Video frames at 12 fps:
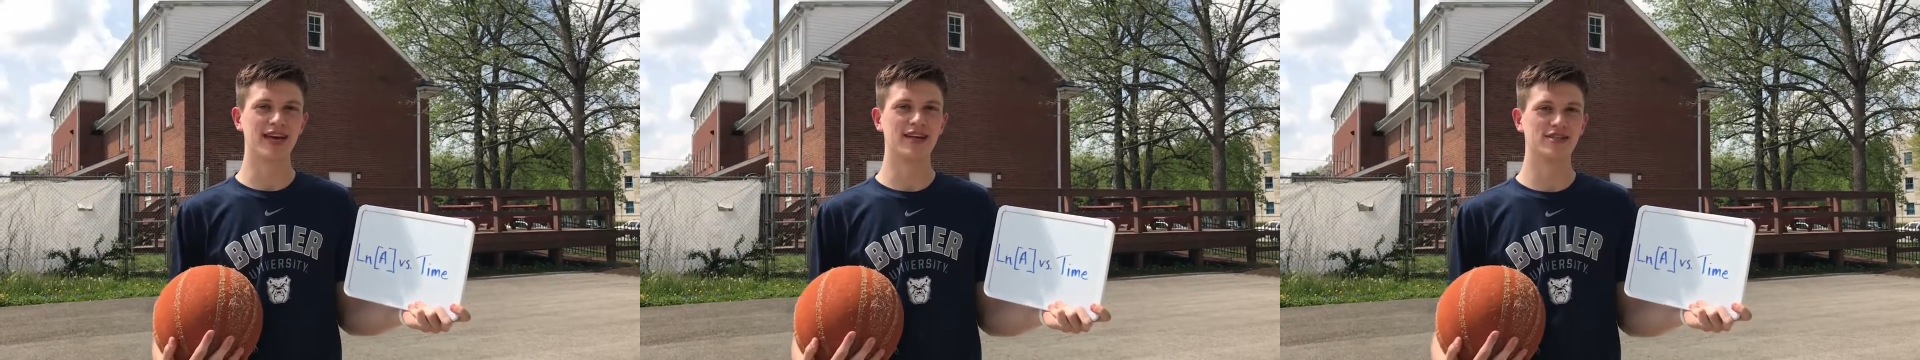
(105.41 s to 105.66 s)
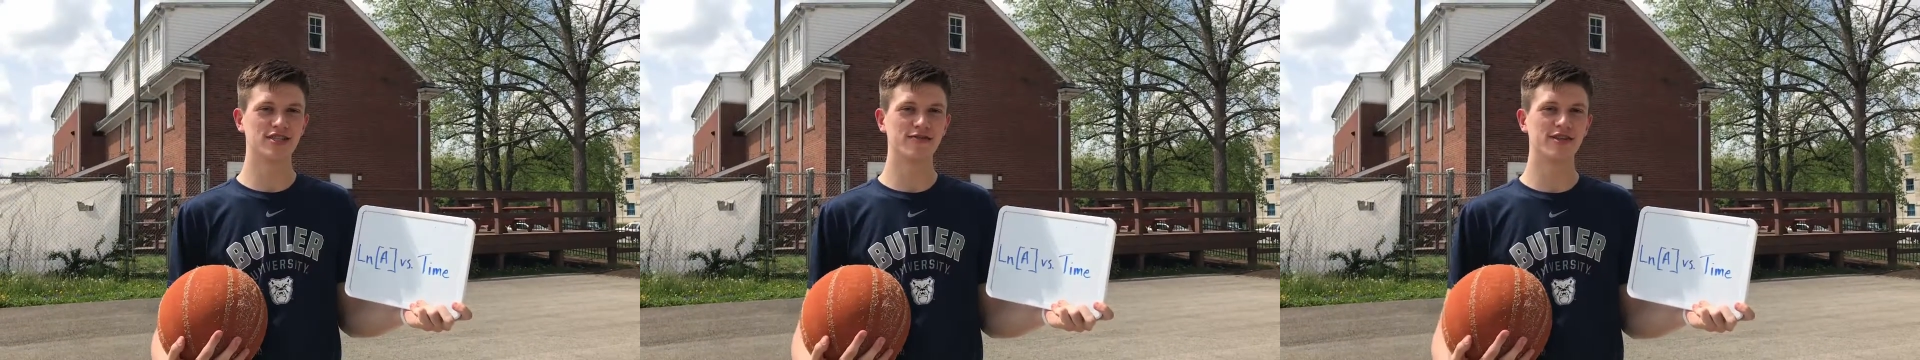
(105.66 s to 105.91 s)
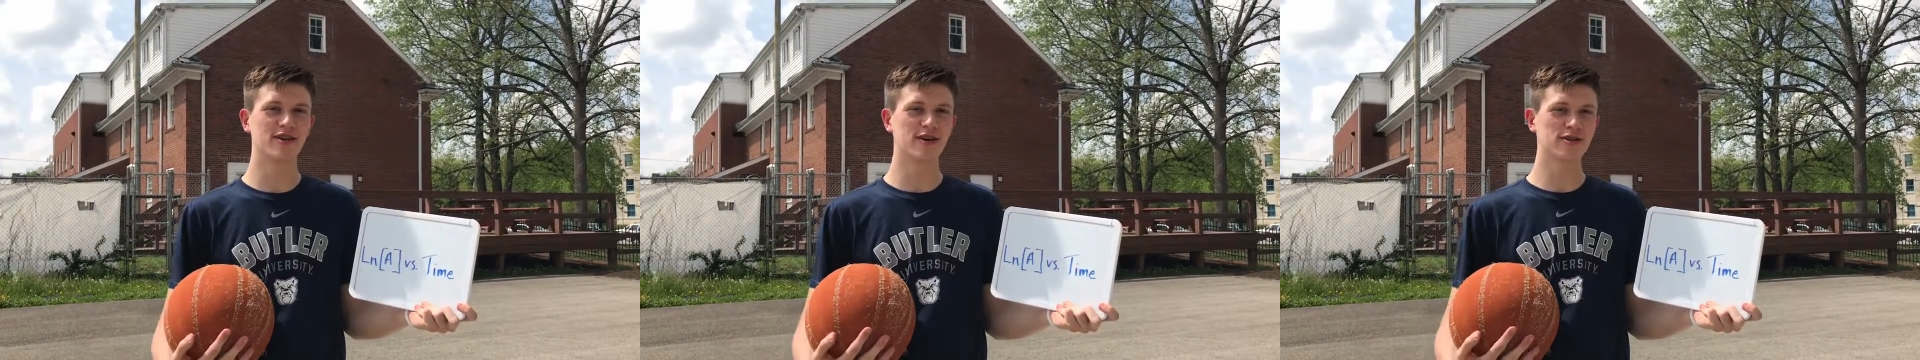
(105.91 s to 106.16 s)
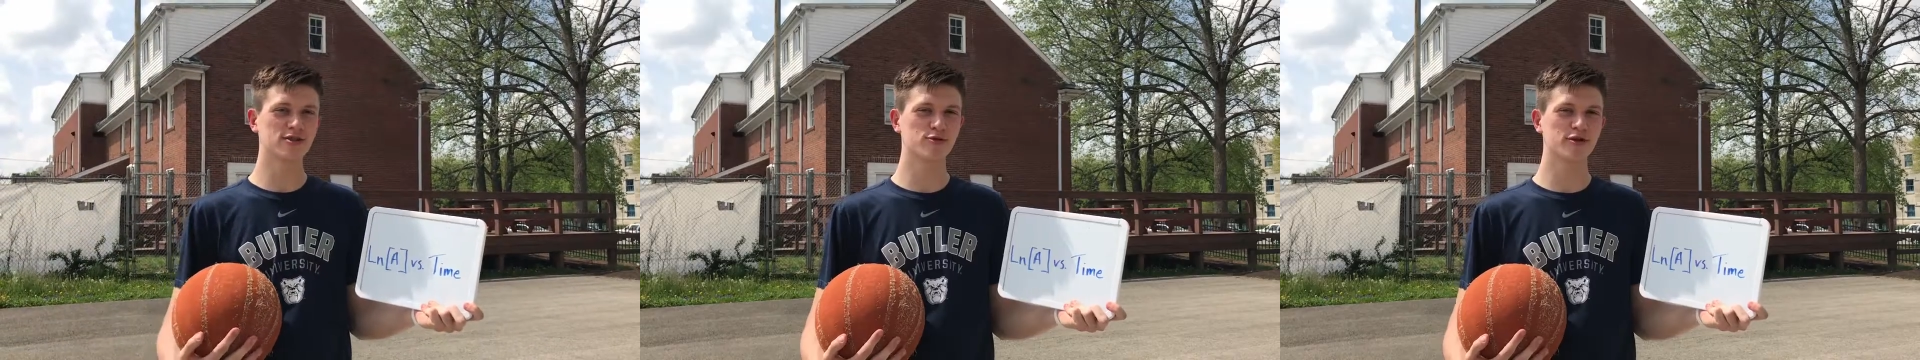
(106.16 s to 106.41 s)
and achieving an
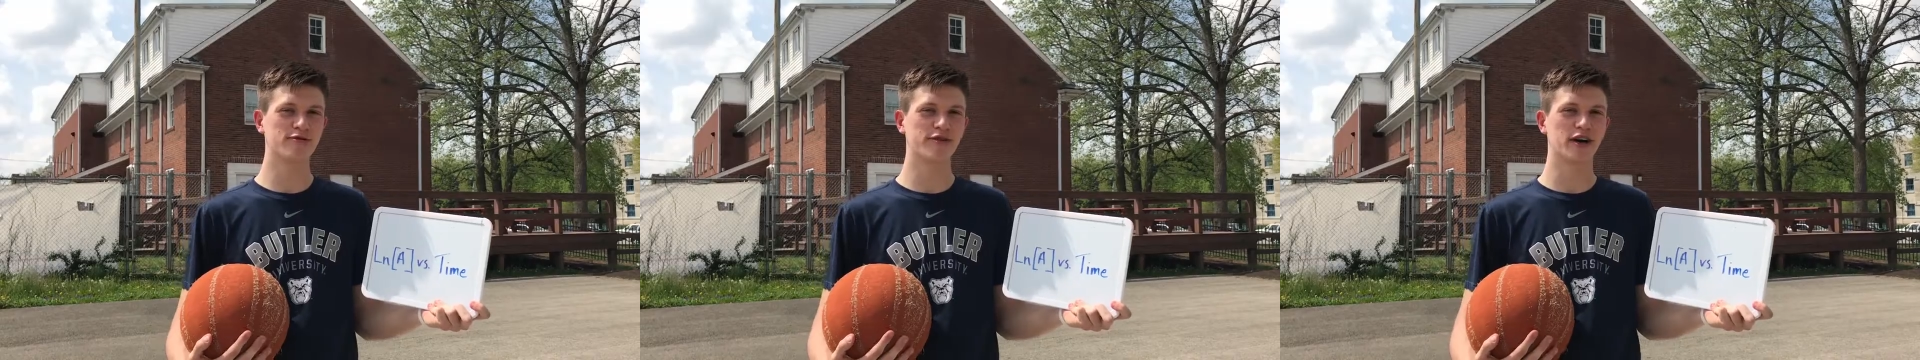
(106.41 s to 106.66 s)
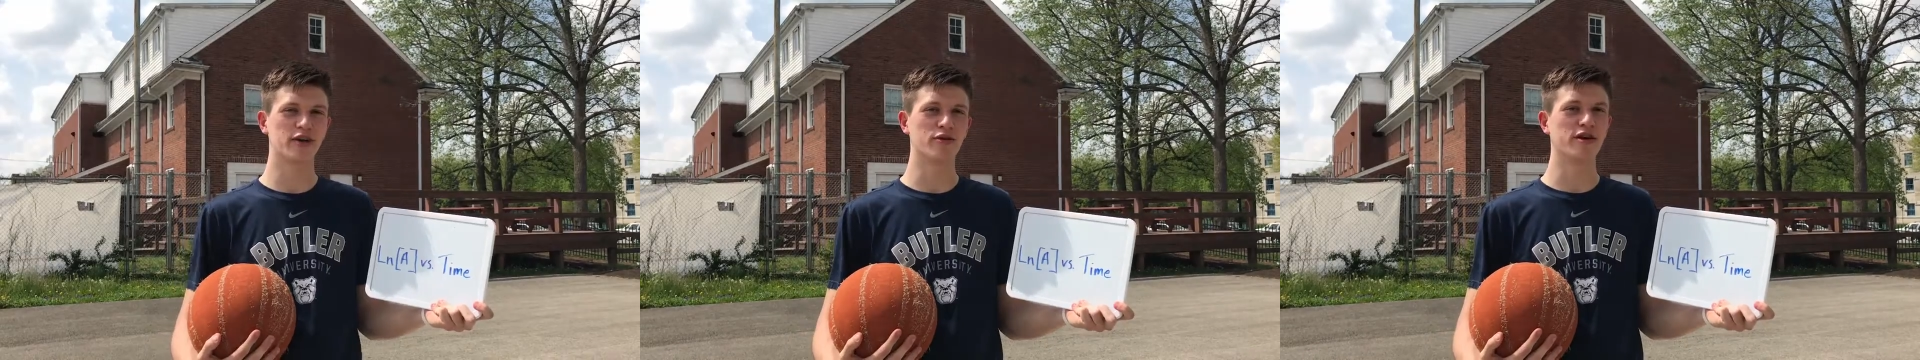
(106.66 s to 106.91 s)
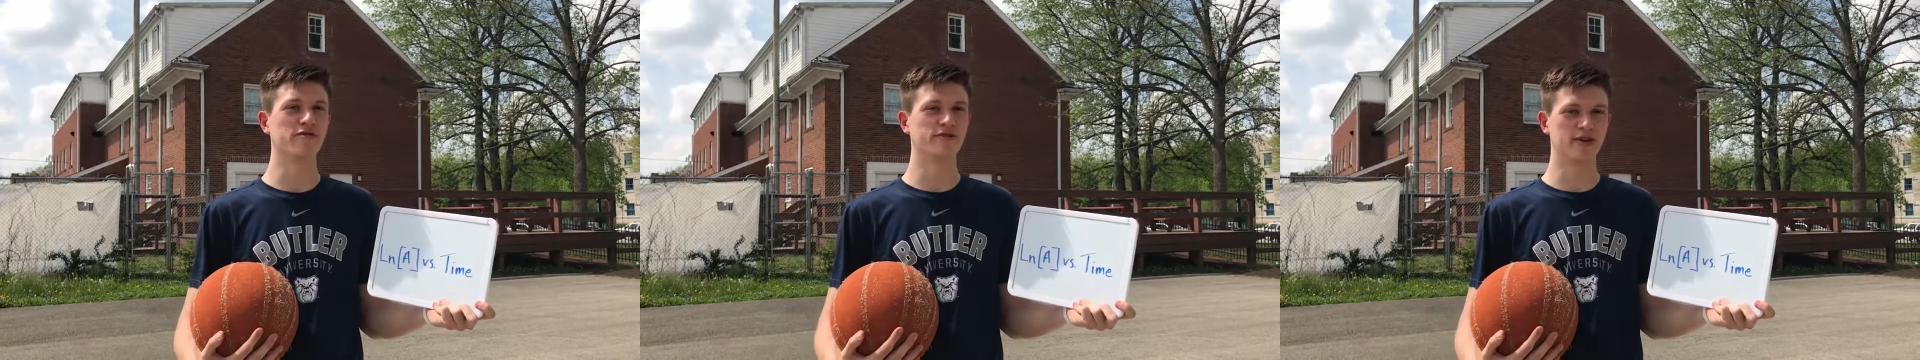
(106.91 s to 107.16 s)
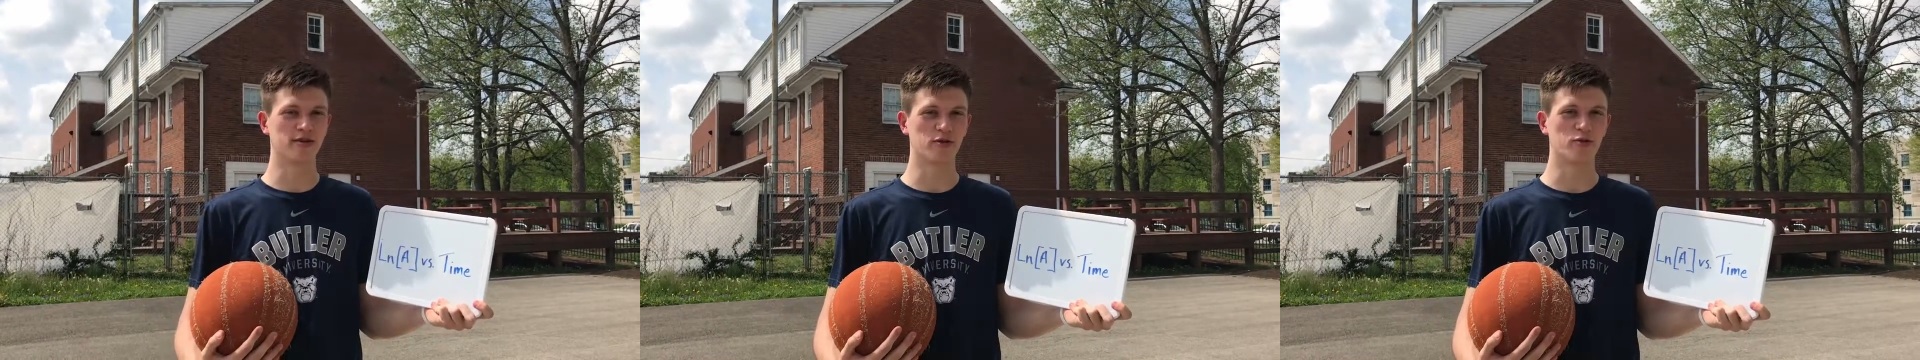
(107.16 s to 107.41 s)
R-squared value of
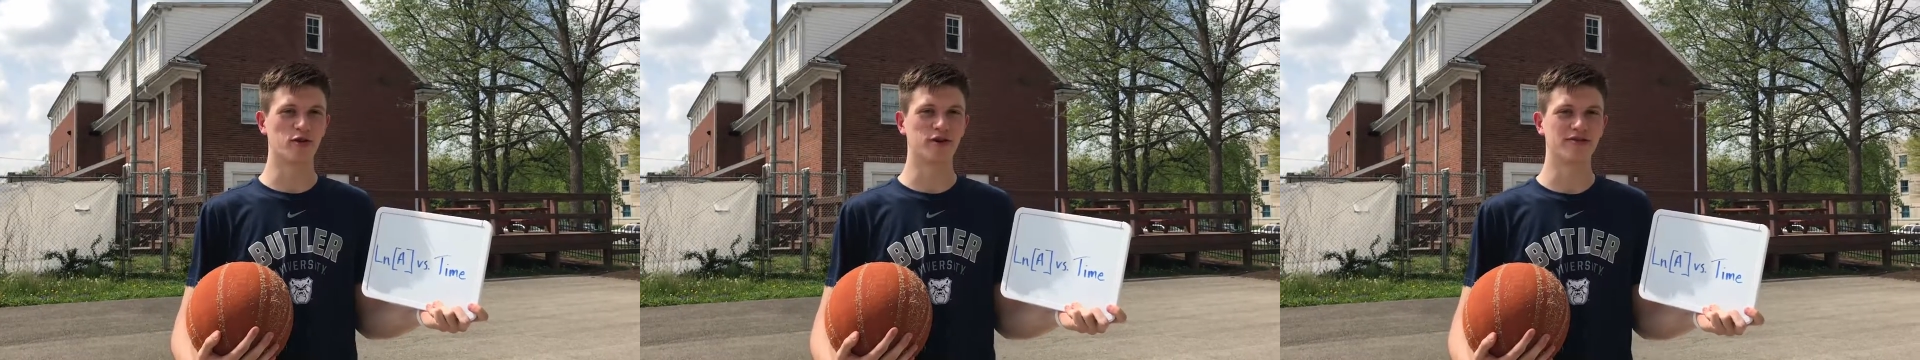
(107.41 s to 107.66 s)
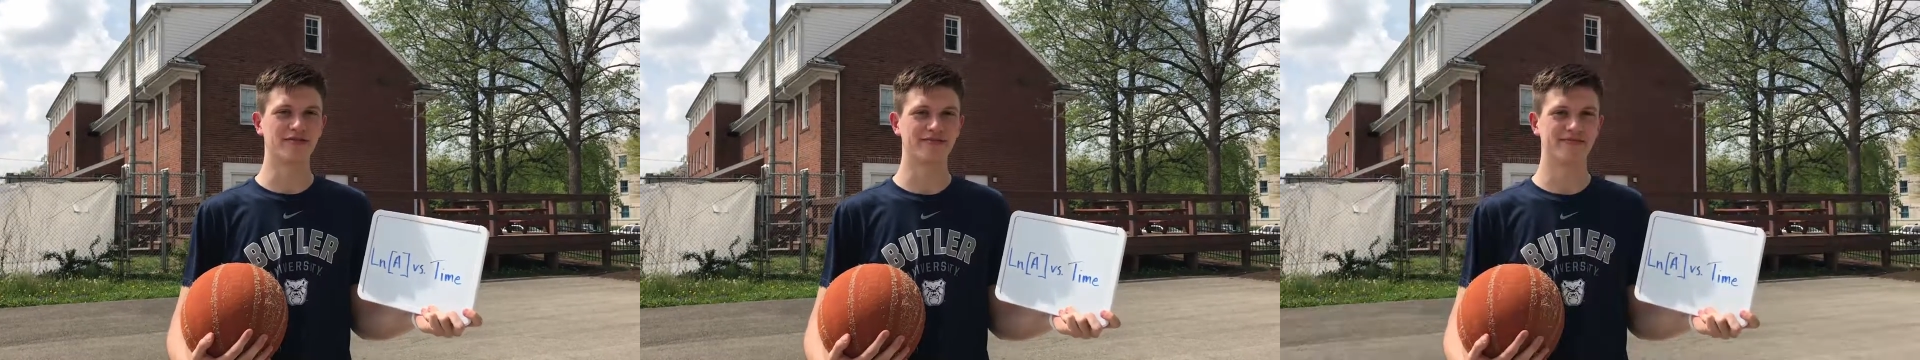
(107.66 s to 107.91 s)
nearly 1.